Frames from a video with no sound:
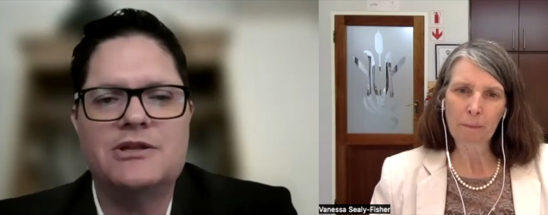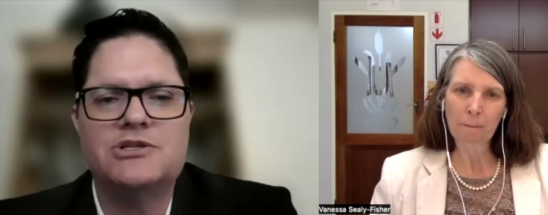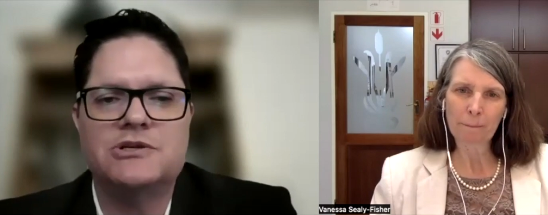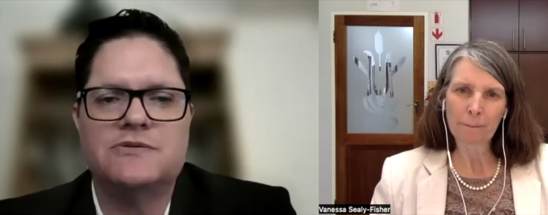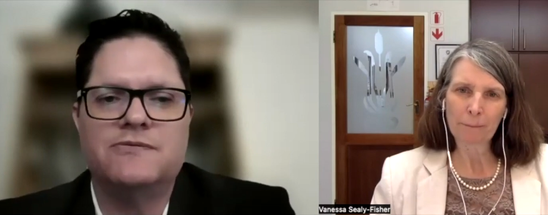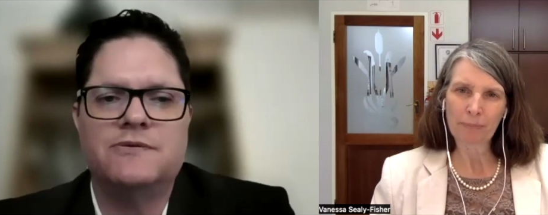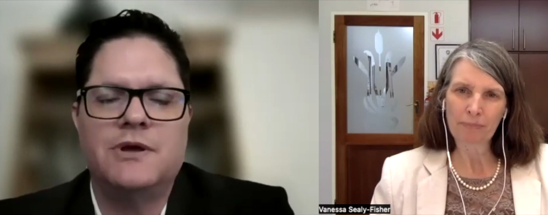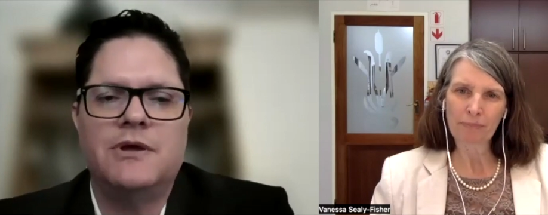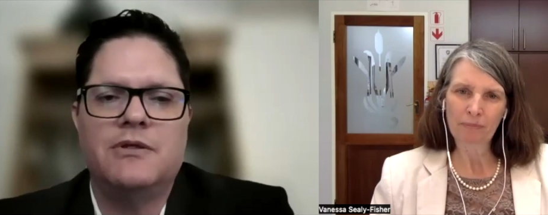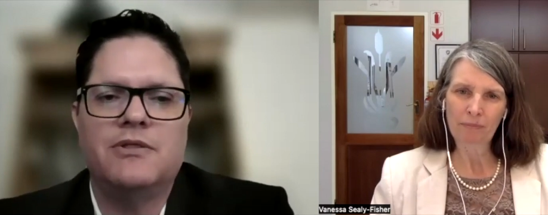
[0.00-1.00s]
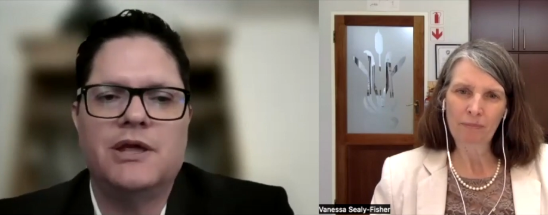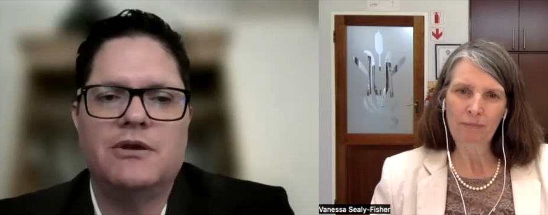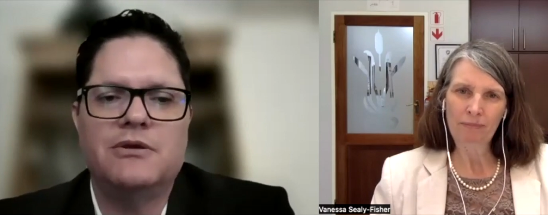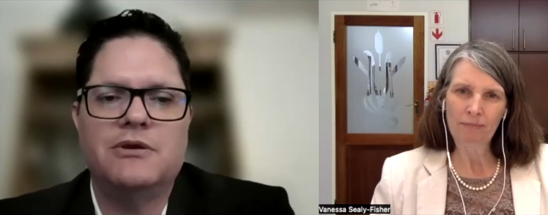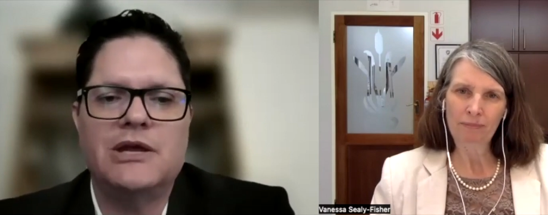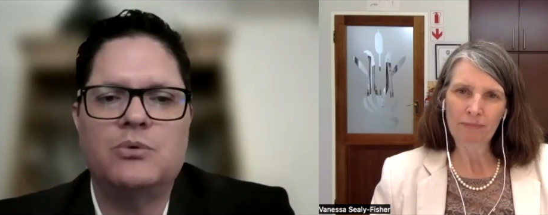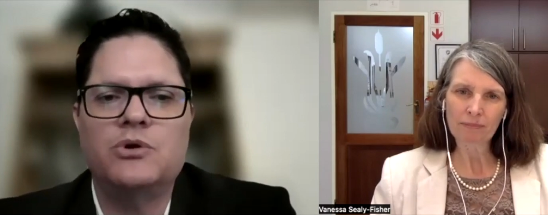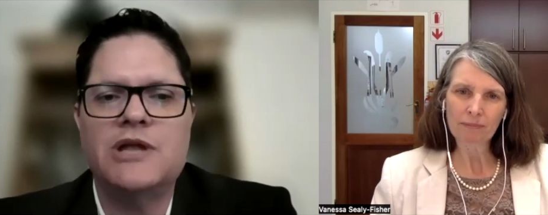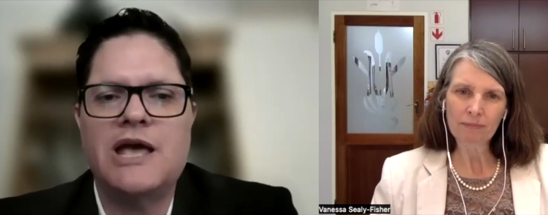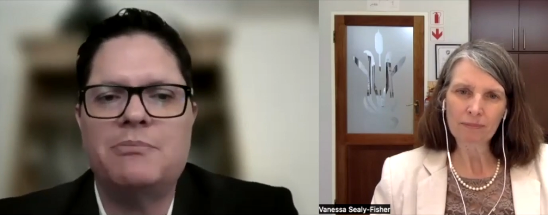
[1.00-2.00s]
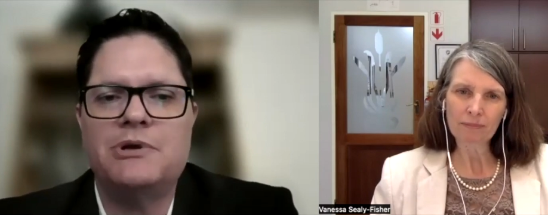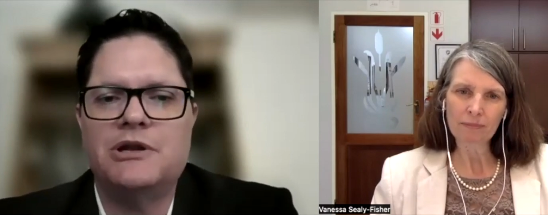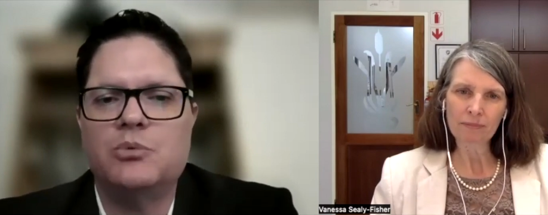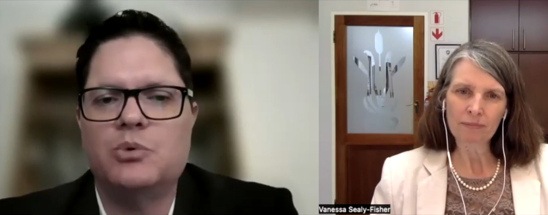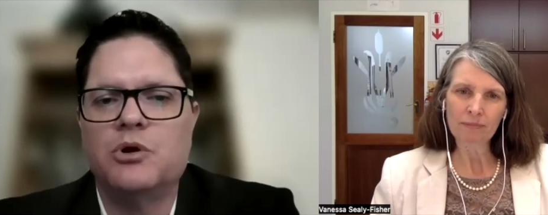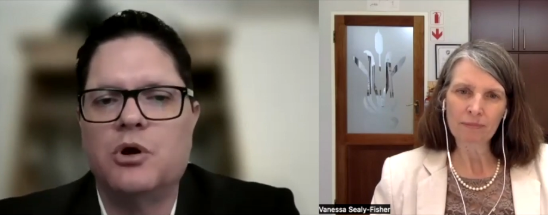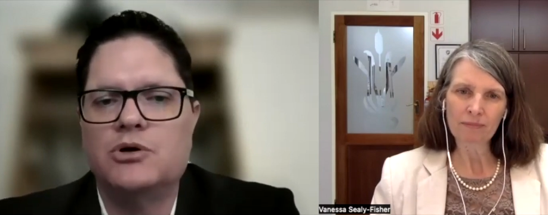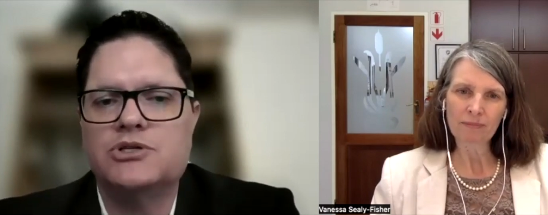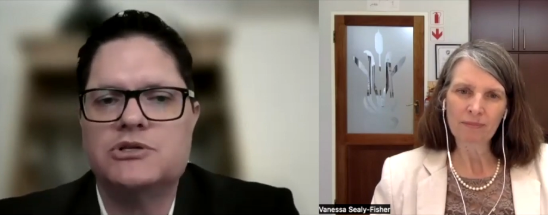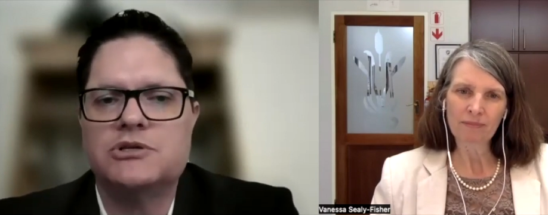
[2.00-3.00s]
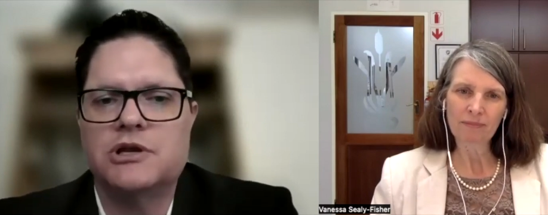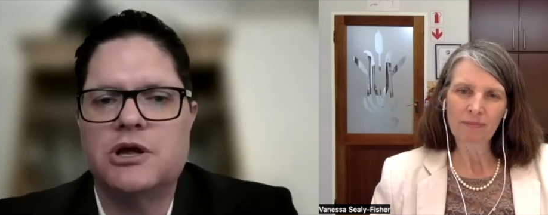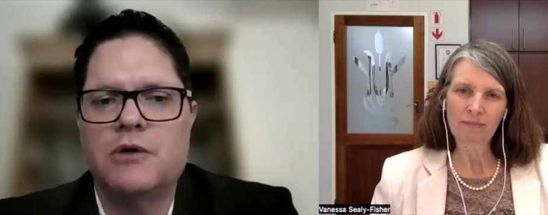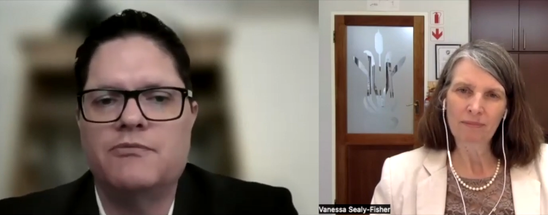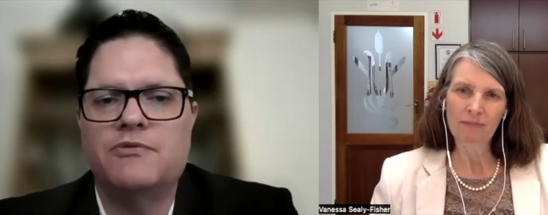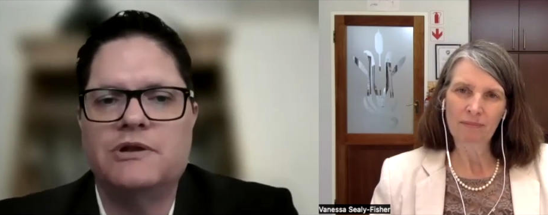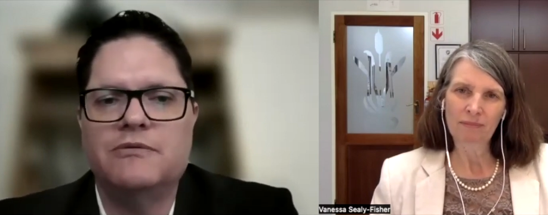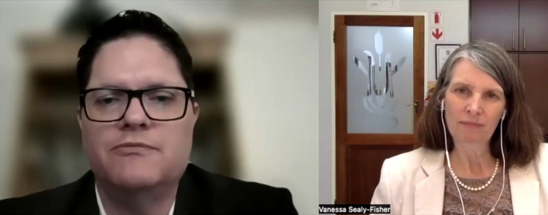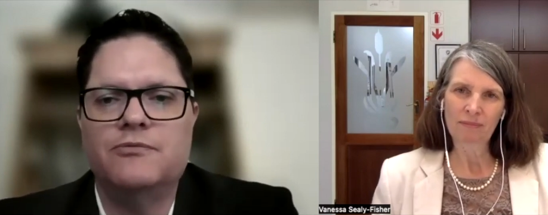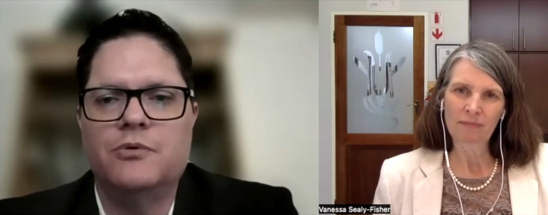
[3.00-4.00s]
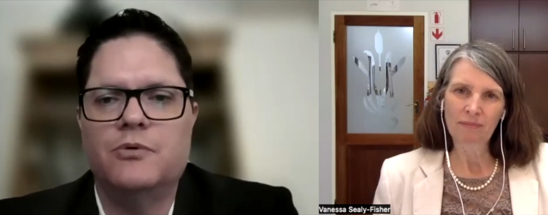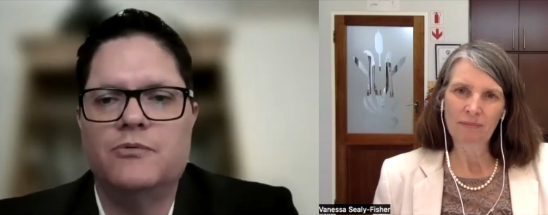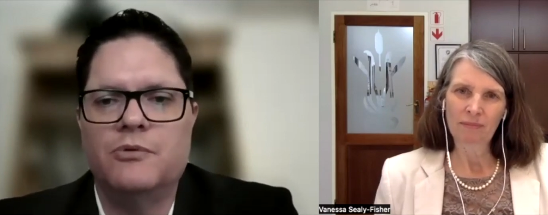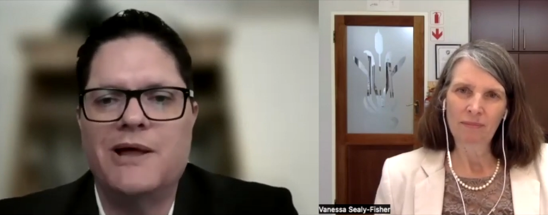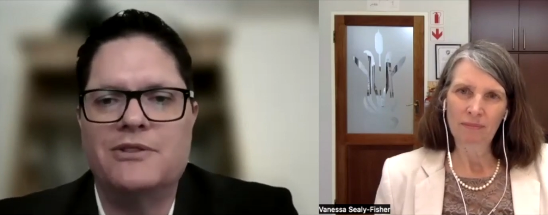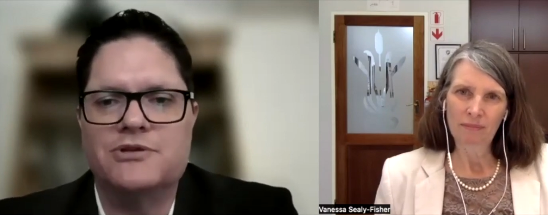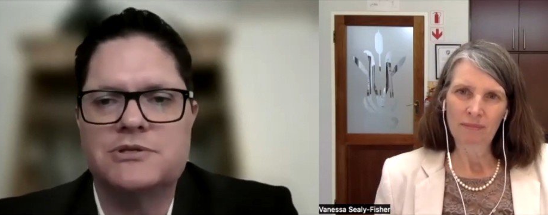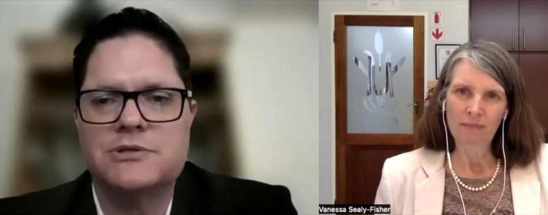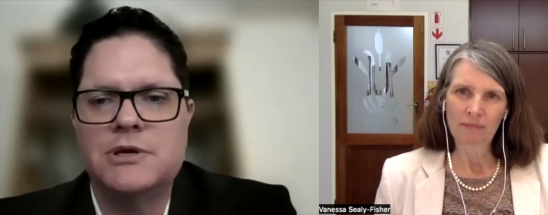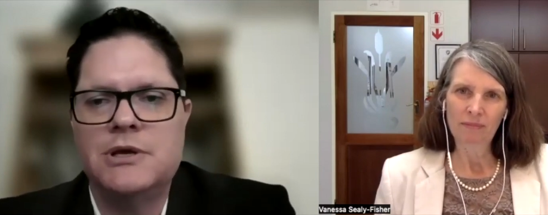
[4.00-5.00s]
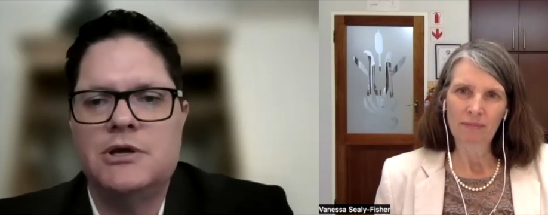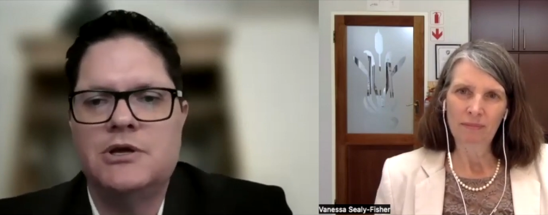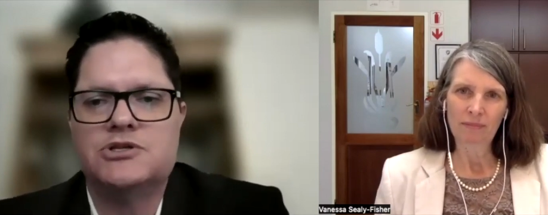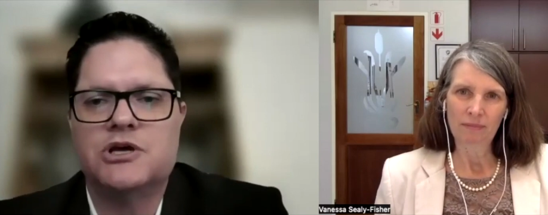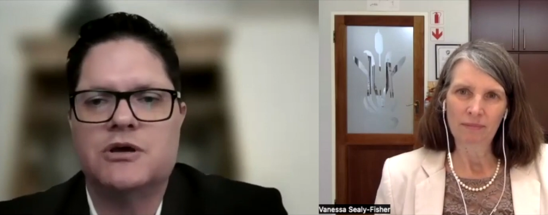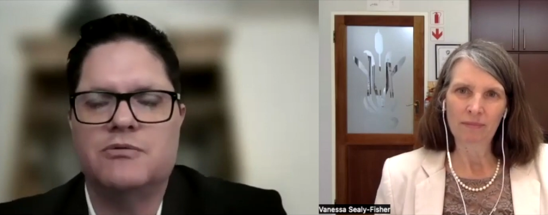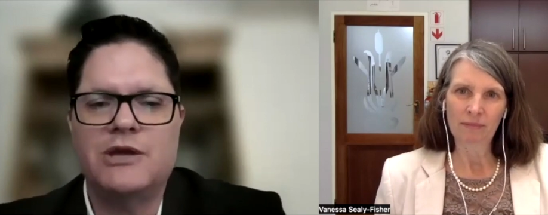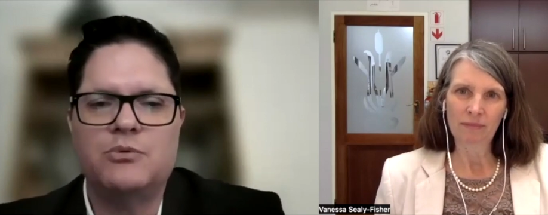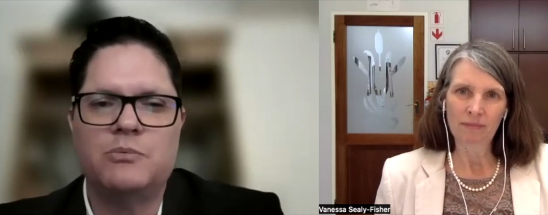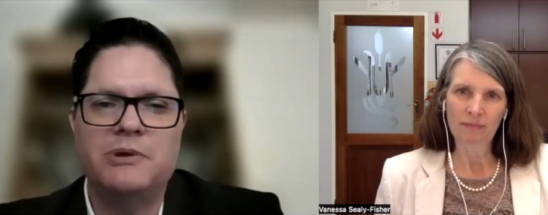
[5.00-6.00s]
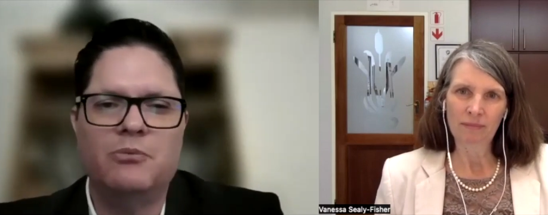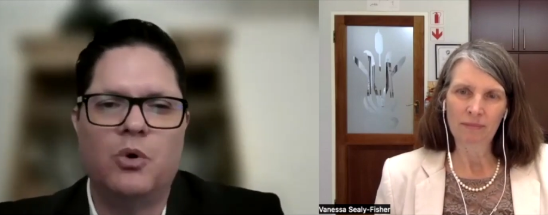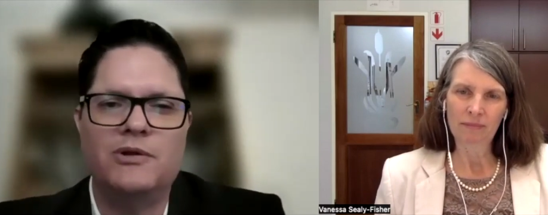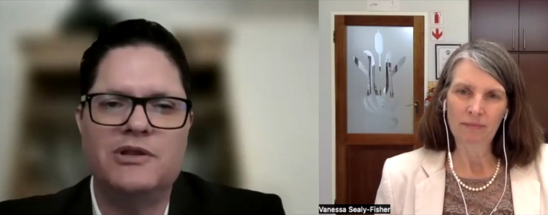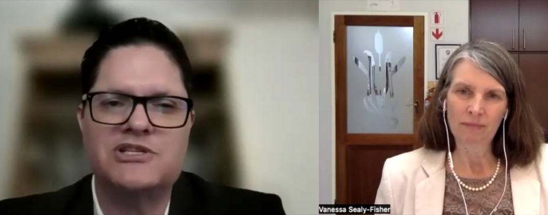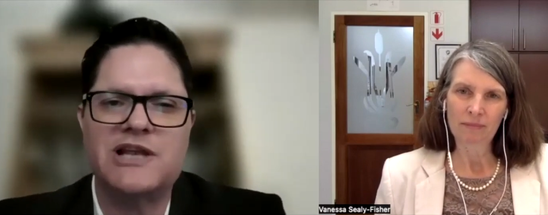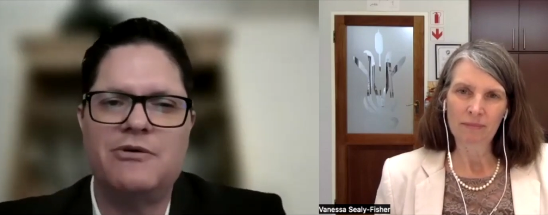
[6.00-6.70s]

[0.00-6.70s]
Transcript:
Speaker 1: additive, then that wouldn't happen, and it would last, you know, hopefully for for months. So mm. that would be more in the